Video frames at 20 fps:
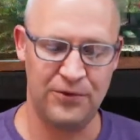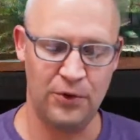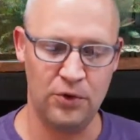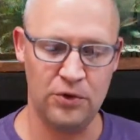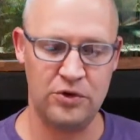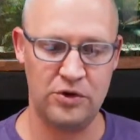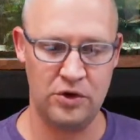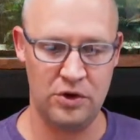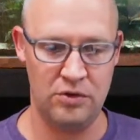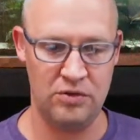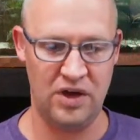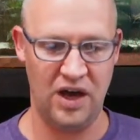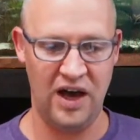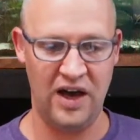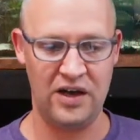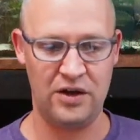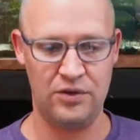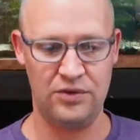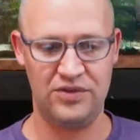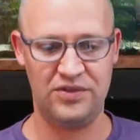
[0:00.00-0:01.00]
a full-grown
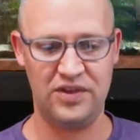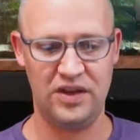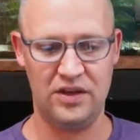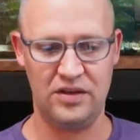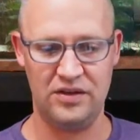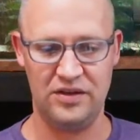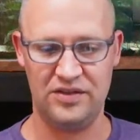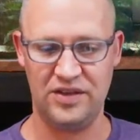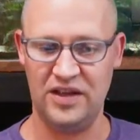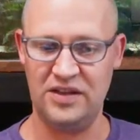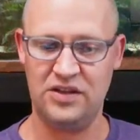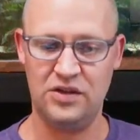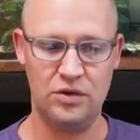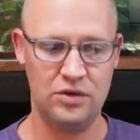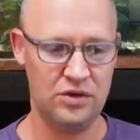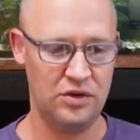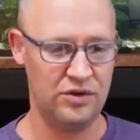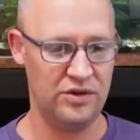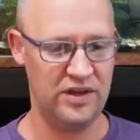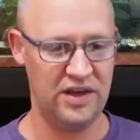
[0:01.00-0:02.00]
autosynclus? I
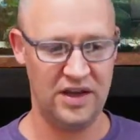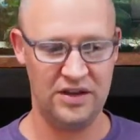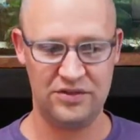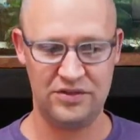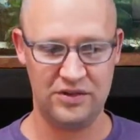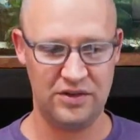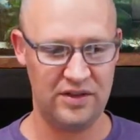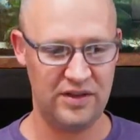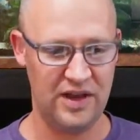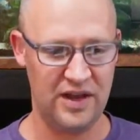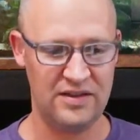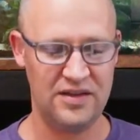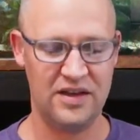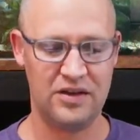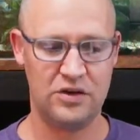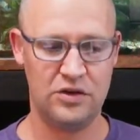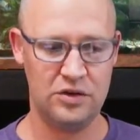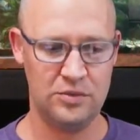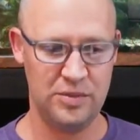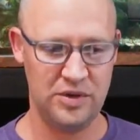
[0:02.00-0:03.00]
don't know the answer to that.
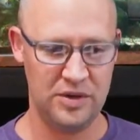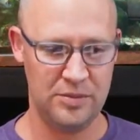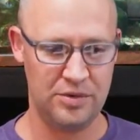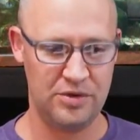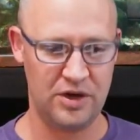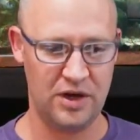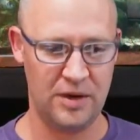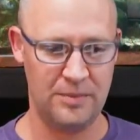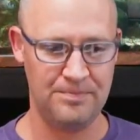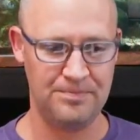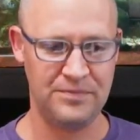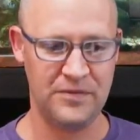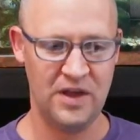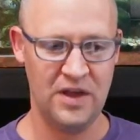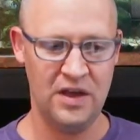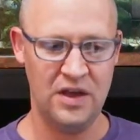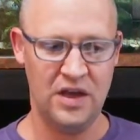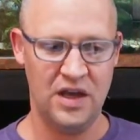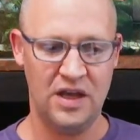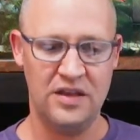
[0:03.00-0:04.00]
That could be a problem.
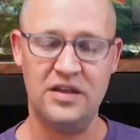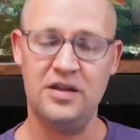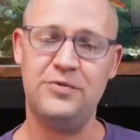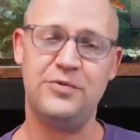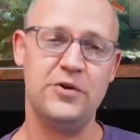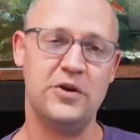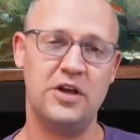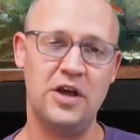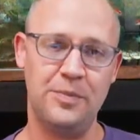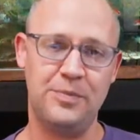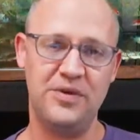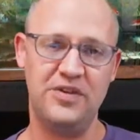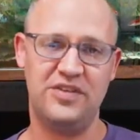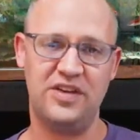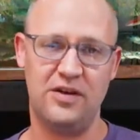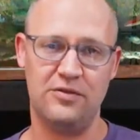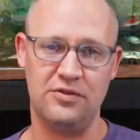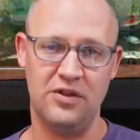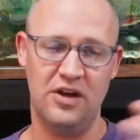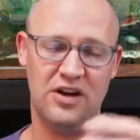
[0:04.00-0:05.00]
And then if your
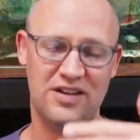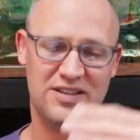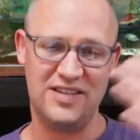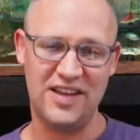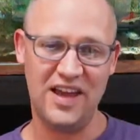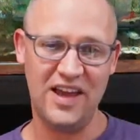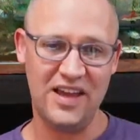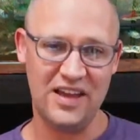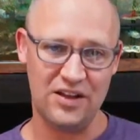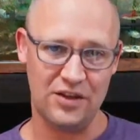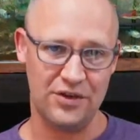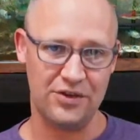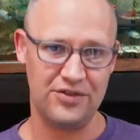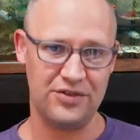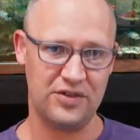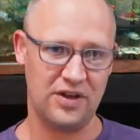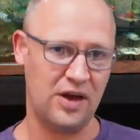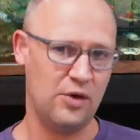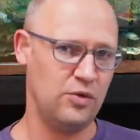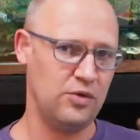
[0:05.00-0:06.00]
guppies have long
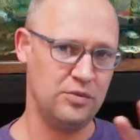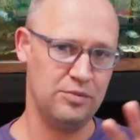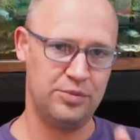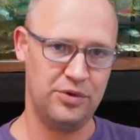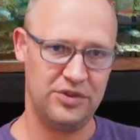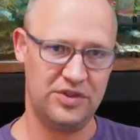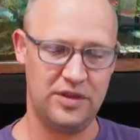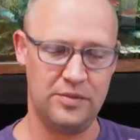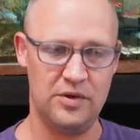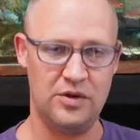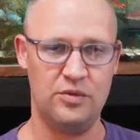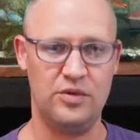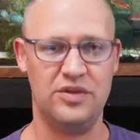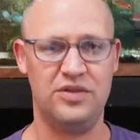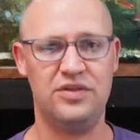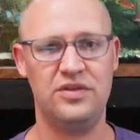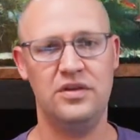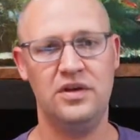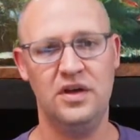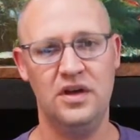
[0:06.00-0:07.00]
tails, I wouldn't put them in
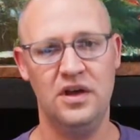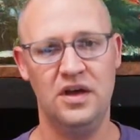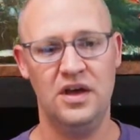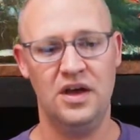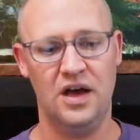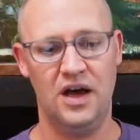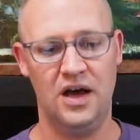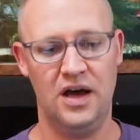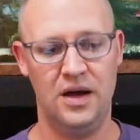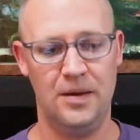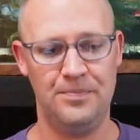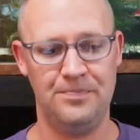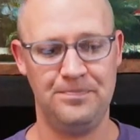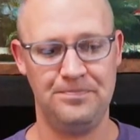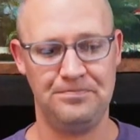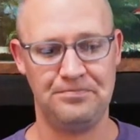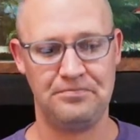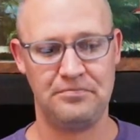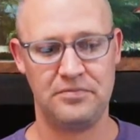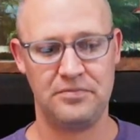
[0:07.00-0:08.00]
with
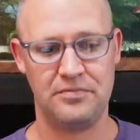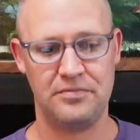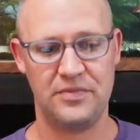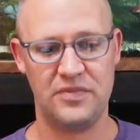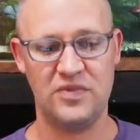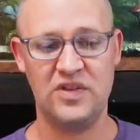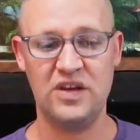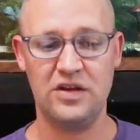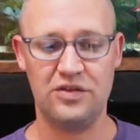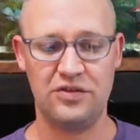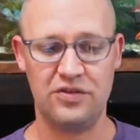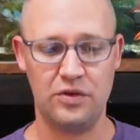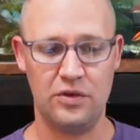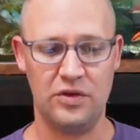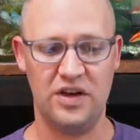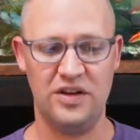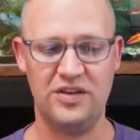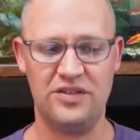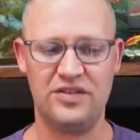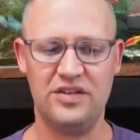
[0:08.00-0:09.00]

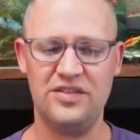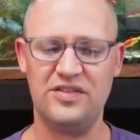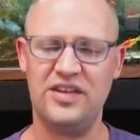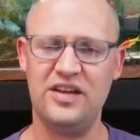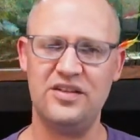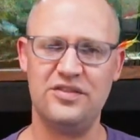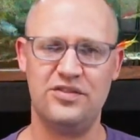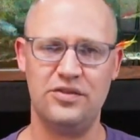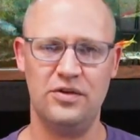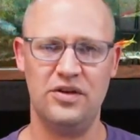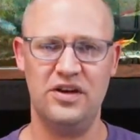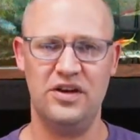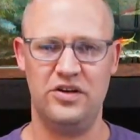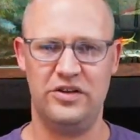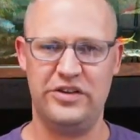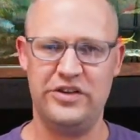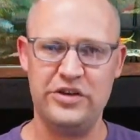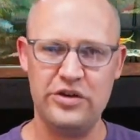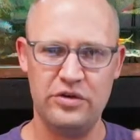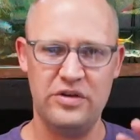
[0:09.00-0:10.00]
Denisoni, just because Denisoni
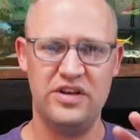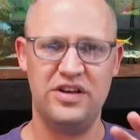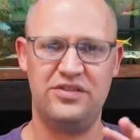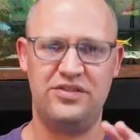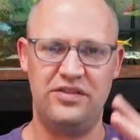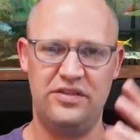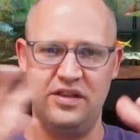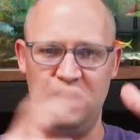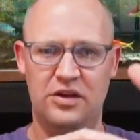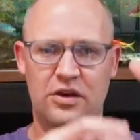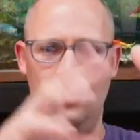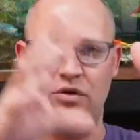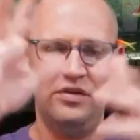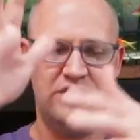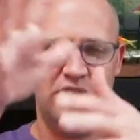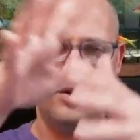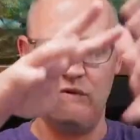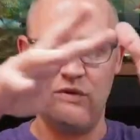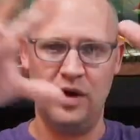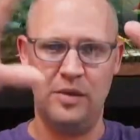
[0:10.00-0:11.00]
are curious and they go
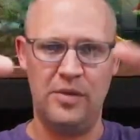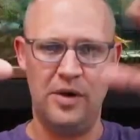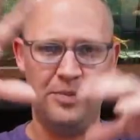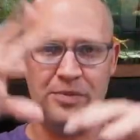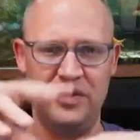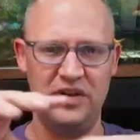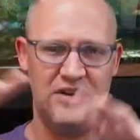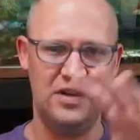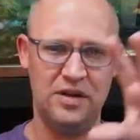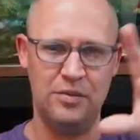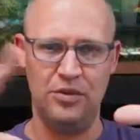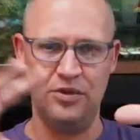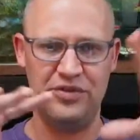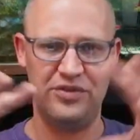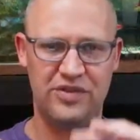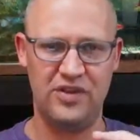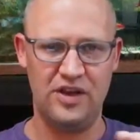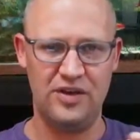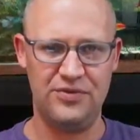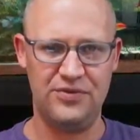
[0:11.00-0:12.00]
and they rub up and nibble
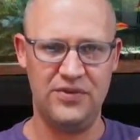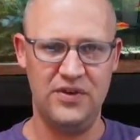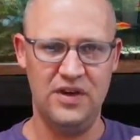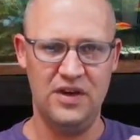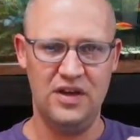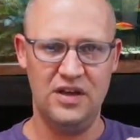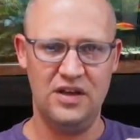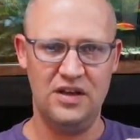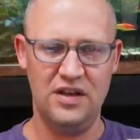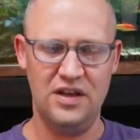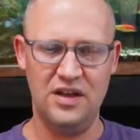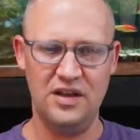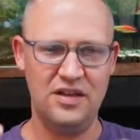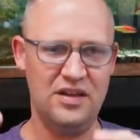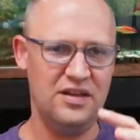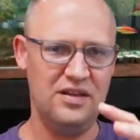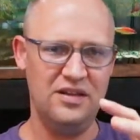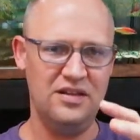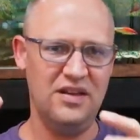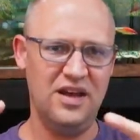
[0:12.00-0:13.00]
stuff.
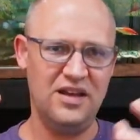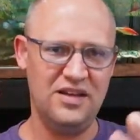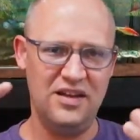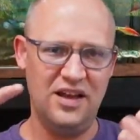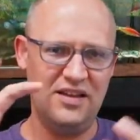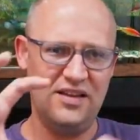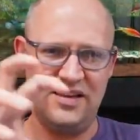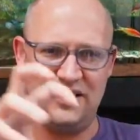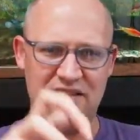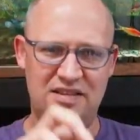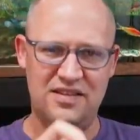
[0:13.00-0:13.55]
Not